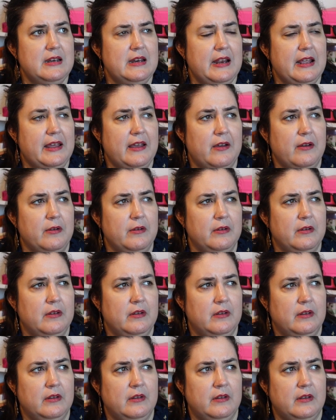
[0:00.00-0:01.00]
did I go?
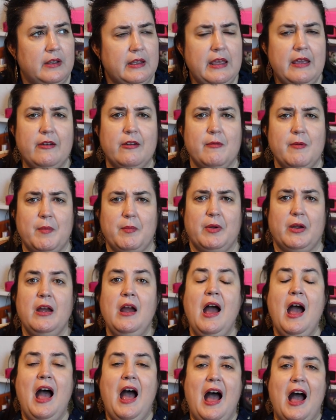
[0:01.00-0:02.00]
I can't remember.
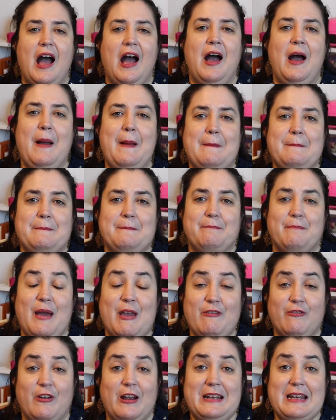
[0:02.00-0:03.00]

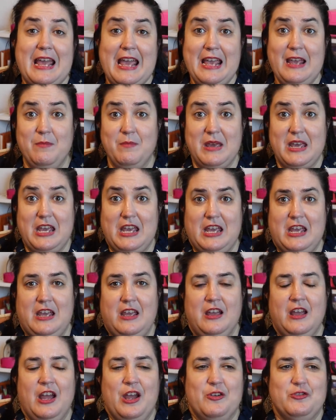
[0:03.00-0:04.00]
My friend Amy,